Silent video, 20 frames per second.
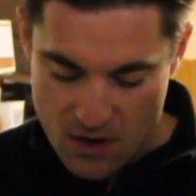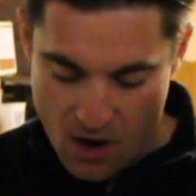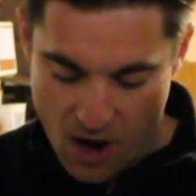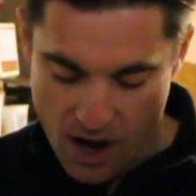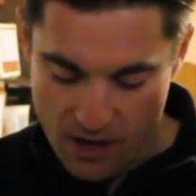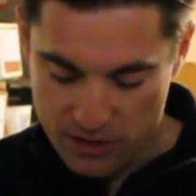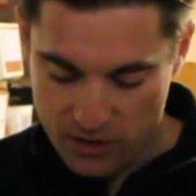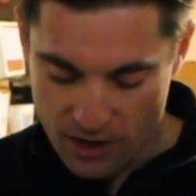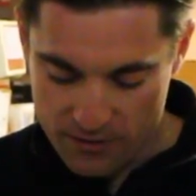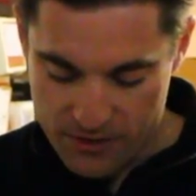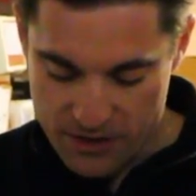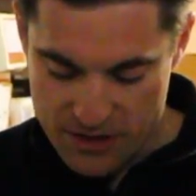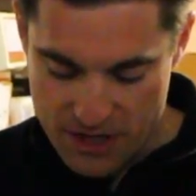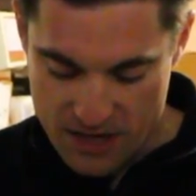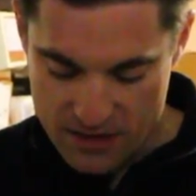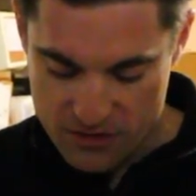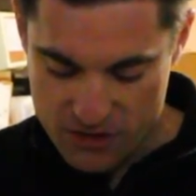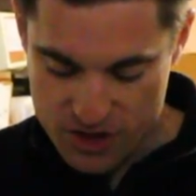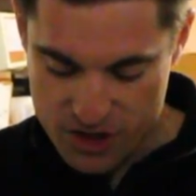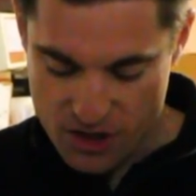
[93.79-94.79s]
I'd love
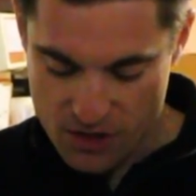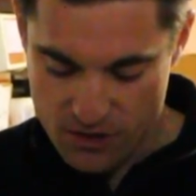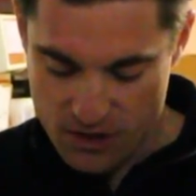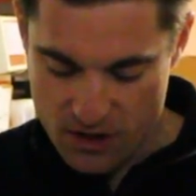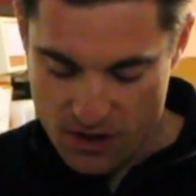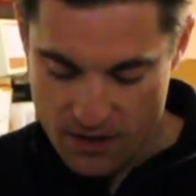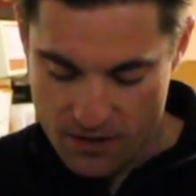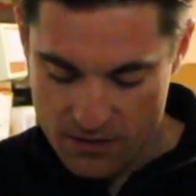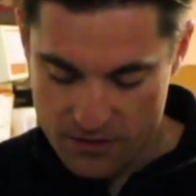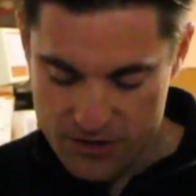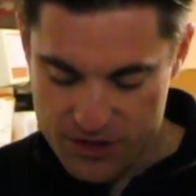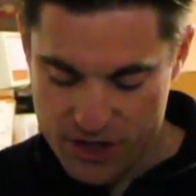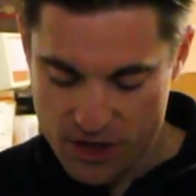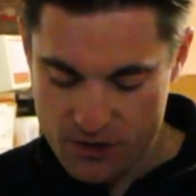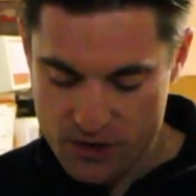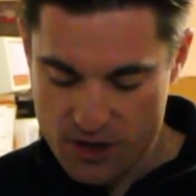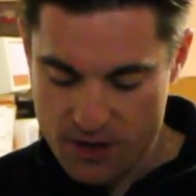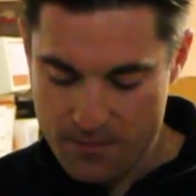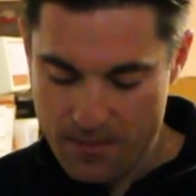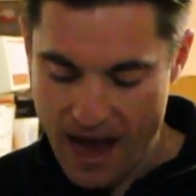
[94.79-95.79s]
to show you
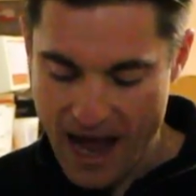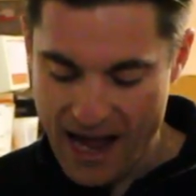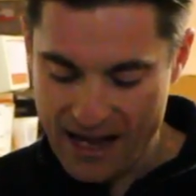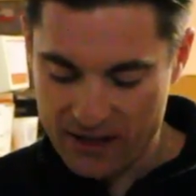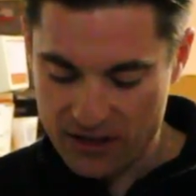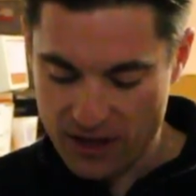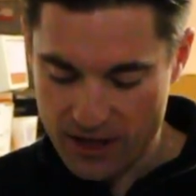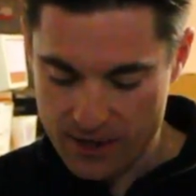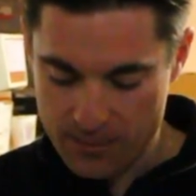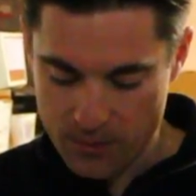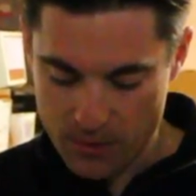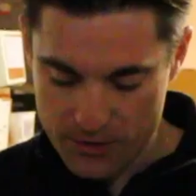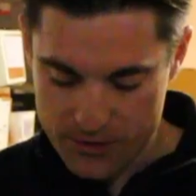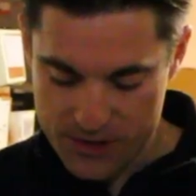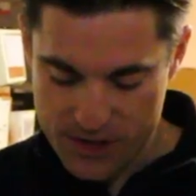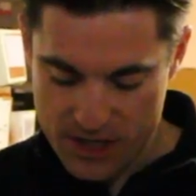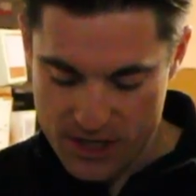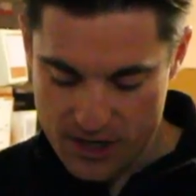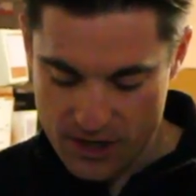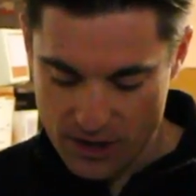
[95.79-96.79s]
the back
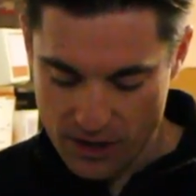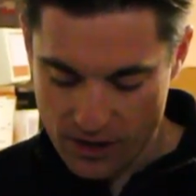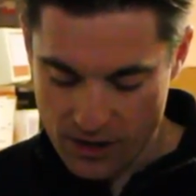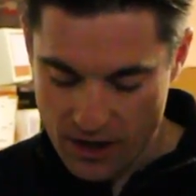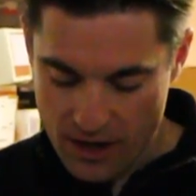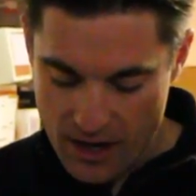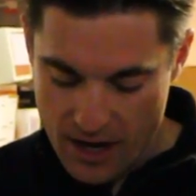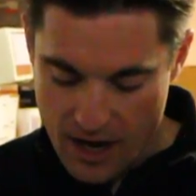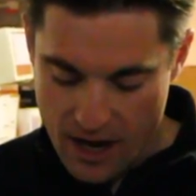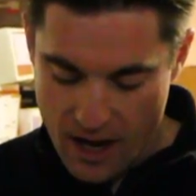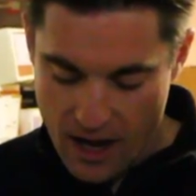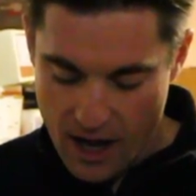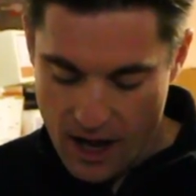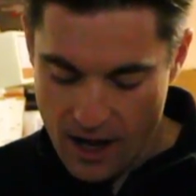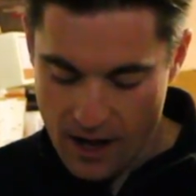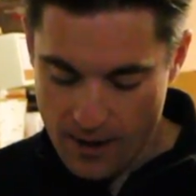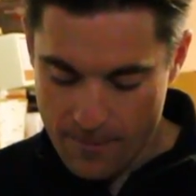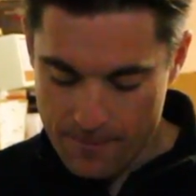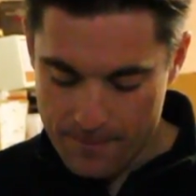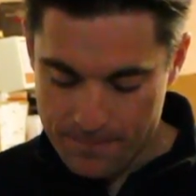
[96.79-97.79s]
labels here
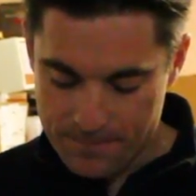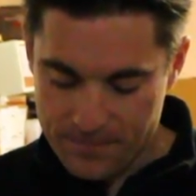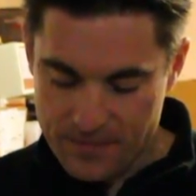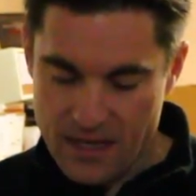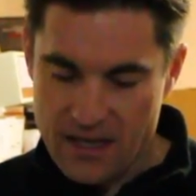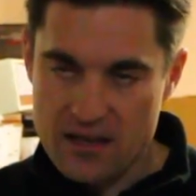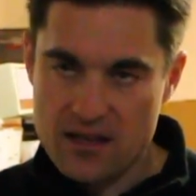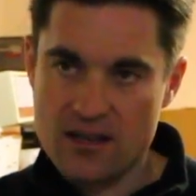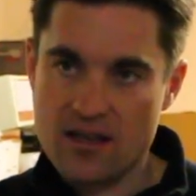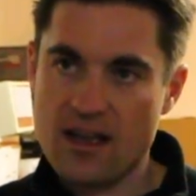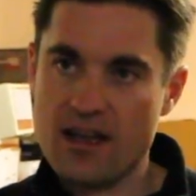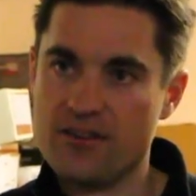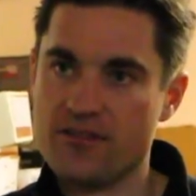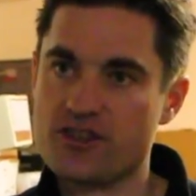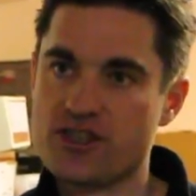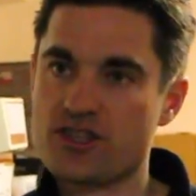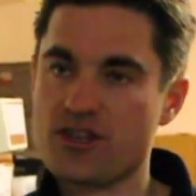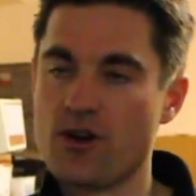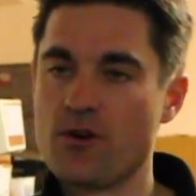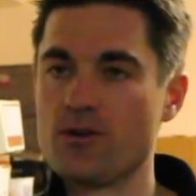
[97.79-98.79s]
and
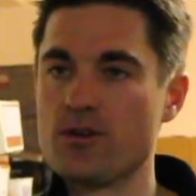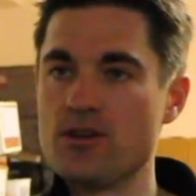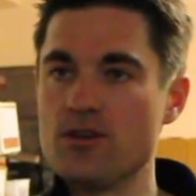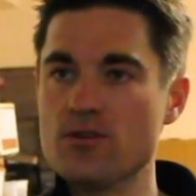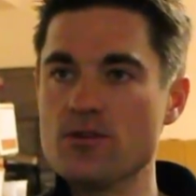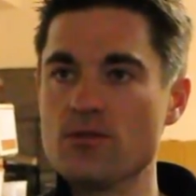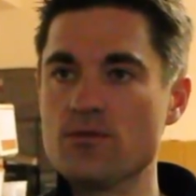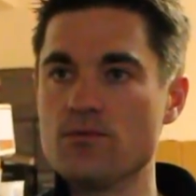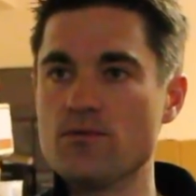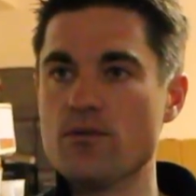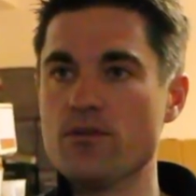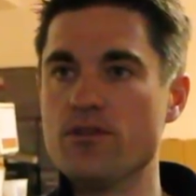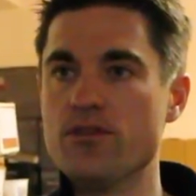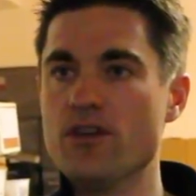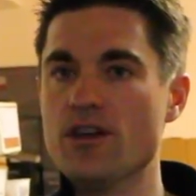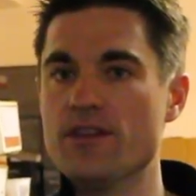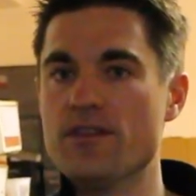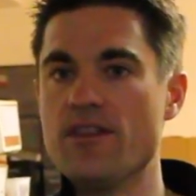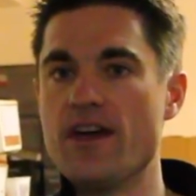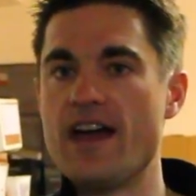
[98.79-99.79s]
show you
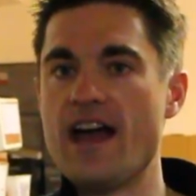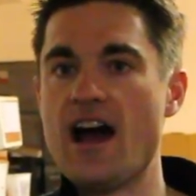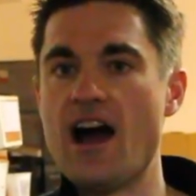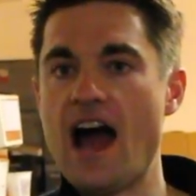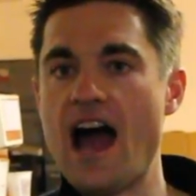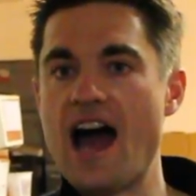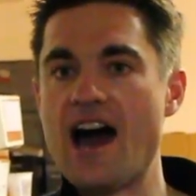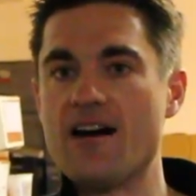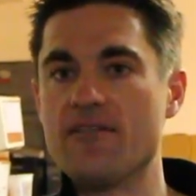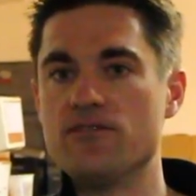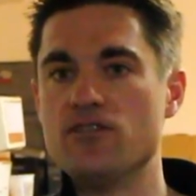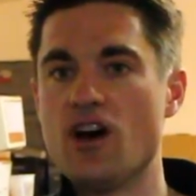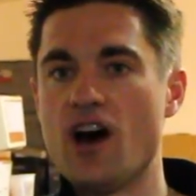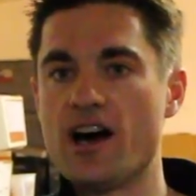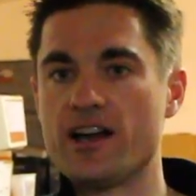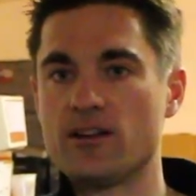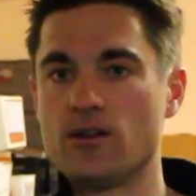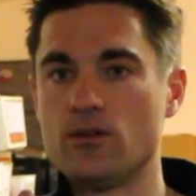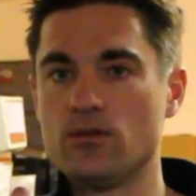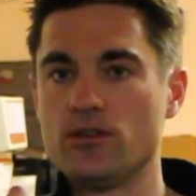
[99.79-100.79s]
that they have
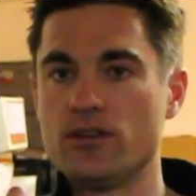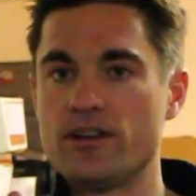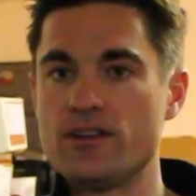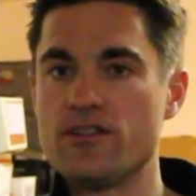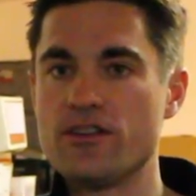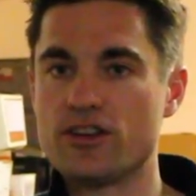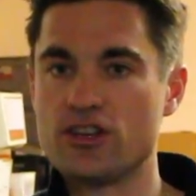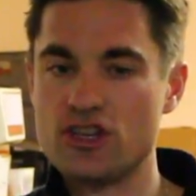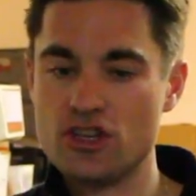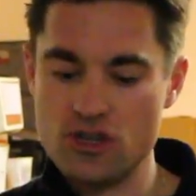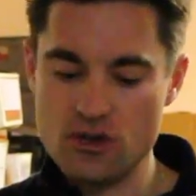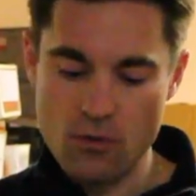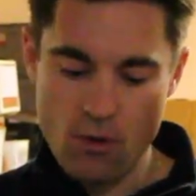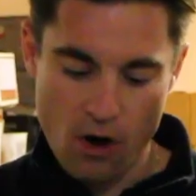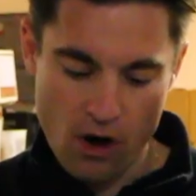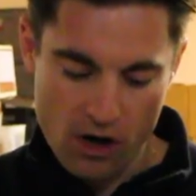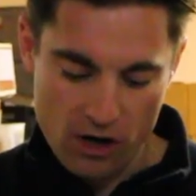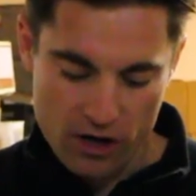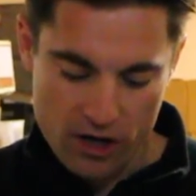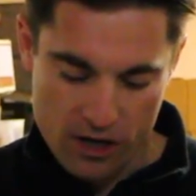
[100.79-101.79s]
not only the
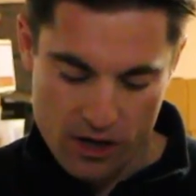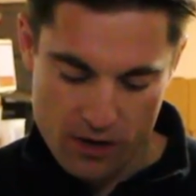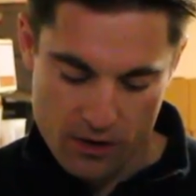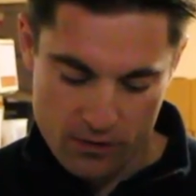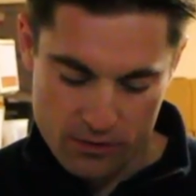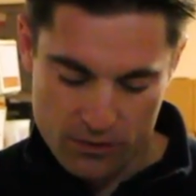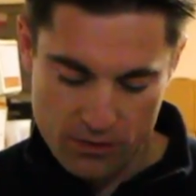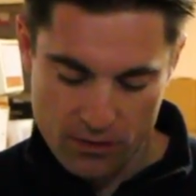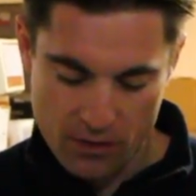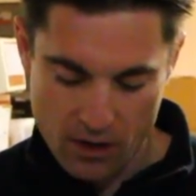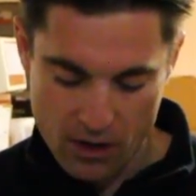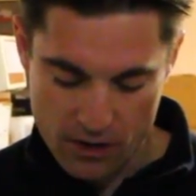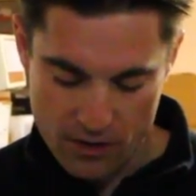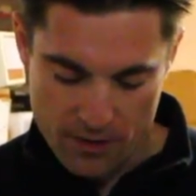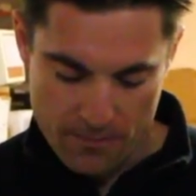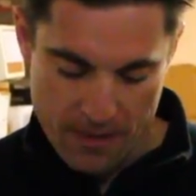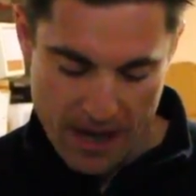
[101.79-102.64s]
QR code on the